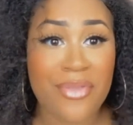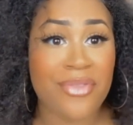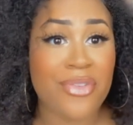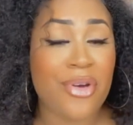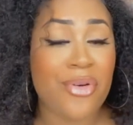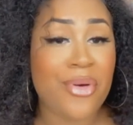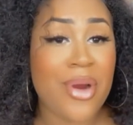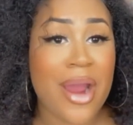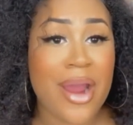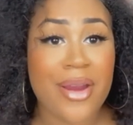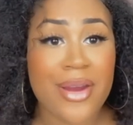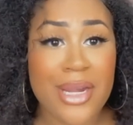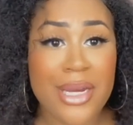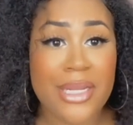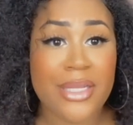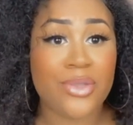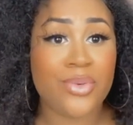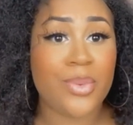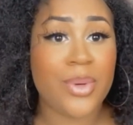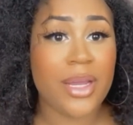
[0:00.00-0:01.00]

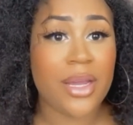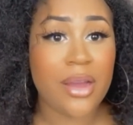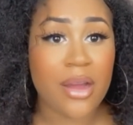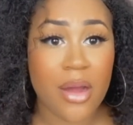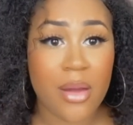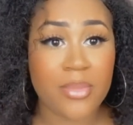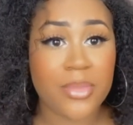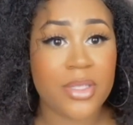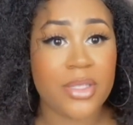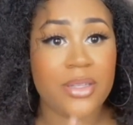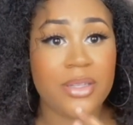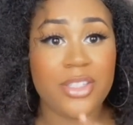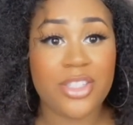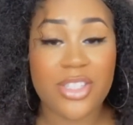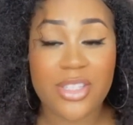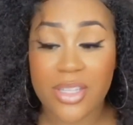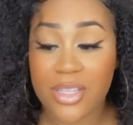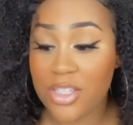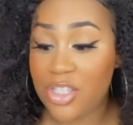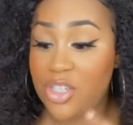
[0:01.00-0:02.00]
varieties when it comes to
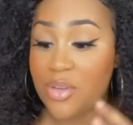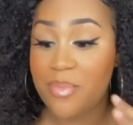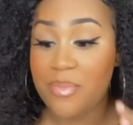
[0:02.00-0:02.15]
the